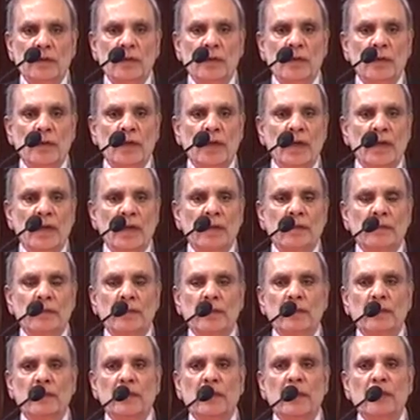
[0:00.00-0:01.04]
who are
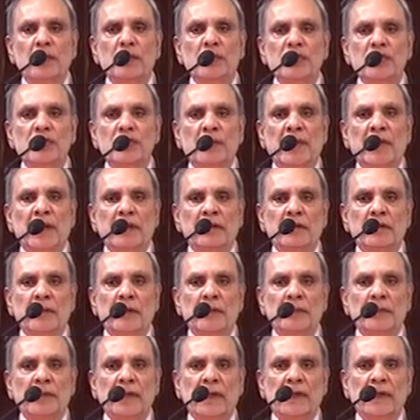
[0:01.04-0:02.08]
almost
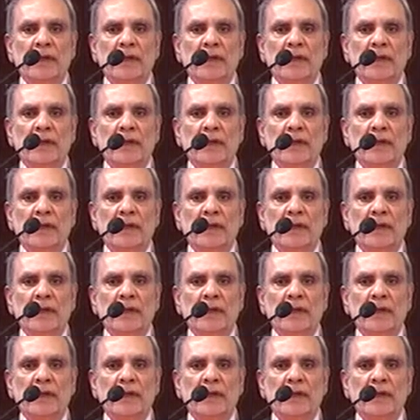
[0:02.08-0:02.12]
bankrupt